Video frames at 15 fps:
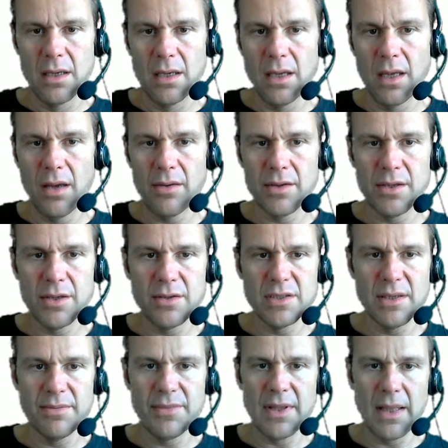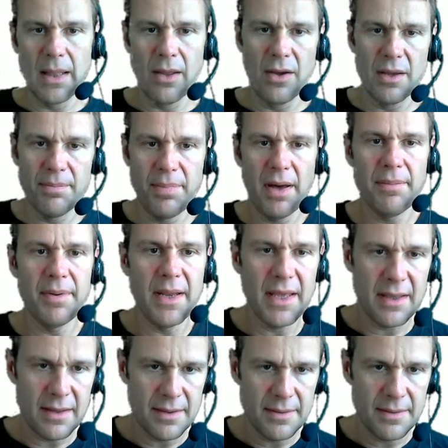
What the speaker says: I'm going to do something like public